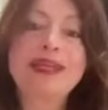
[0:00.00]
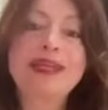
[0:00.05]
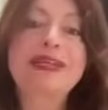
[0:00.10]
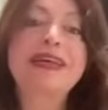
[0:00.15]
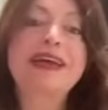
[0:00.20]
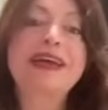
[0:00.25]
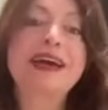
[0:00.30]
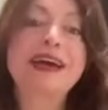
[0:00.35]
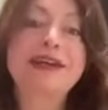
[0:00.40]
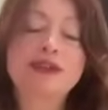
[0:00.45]

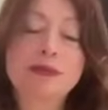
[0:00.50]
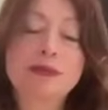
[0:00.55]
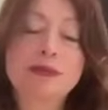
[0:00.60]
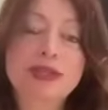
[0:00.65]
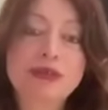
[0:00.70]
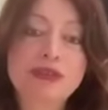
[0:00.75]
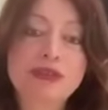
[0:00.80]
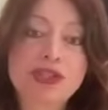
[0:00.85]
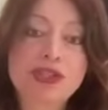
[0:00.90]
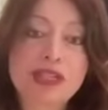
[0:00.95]

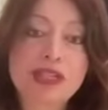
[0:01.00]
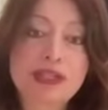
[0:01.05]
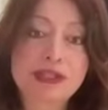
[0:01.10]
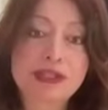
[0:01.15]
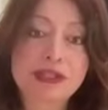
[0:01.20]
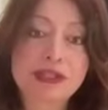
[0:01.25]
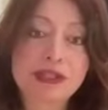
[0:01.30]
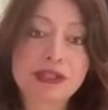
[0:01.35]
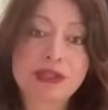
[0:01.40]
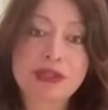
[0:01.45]
contribution
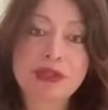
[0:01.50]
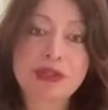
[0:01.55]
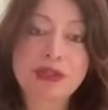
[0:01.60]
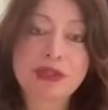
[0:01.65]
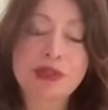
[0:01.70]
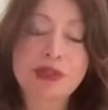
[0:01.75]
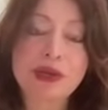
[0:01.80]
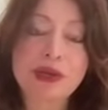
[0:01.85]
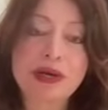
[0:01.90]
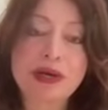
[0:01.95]

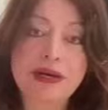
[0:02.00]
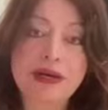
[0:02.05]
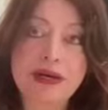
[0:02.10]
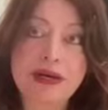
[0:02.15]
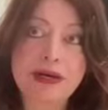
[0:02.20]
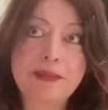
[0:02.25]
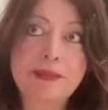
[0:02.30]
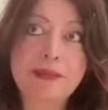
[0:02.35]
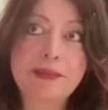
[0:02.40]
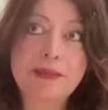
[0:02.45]
to
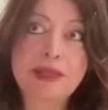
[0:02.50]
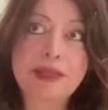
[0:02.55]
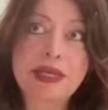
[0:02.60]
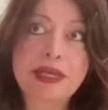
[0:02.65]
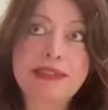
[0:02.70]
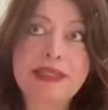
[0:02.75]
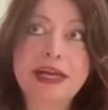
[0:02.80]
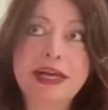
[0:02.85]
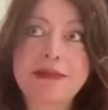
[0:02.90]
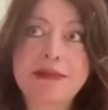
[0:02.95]
a
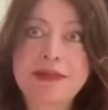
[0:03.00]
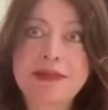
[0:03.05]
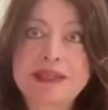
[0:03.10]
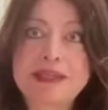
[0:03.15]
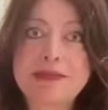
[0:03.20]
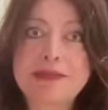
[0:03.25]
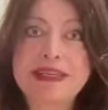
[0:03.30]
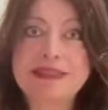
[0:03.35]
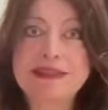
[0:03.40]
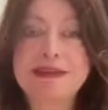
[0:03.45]
time and
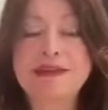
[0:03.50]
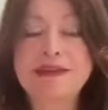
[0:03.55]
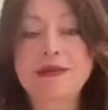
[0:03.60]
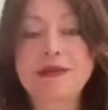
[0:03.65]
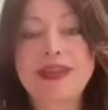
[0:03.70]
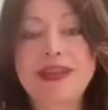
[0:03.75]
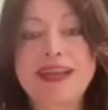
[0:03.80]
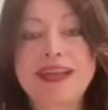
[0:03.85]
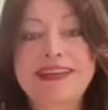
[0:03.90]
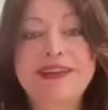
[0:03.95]
space on our
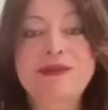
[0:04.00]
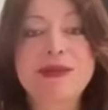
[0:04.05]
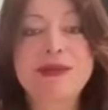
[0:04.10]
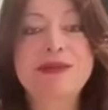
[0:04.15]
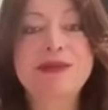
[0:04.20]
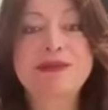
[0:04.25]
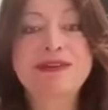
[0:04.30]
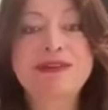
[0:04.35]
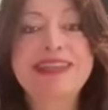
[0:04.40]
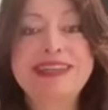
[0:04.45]
planet where we
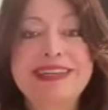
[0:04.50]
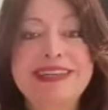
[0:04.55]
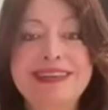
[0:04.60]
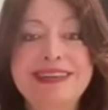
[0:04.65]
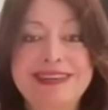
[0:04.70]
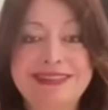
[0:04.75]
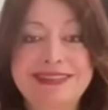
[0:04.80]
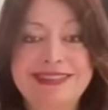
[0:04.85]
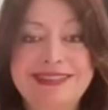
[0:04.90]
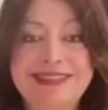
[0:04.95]
really,
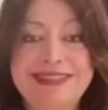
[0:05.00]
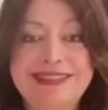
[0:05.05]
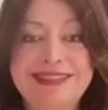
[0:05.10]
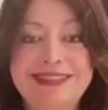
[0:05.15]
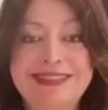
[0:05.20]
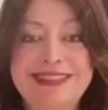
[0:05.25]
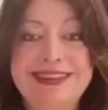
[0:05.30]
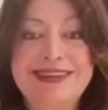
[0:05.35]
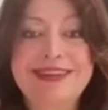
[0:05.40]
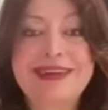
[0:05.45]

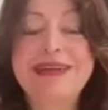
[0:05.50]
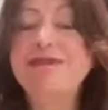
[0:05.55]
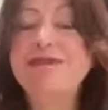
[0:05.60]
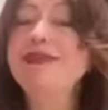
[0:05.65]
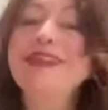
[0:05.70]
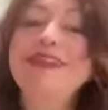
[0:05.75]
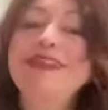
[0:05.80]
you know, I believe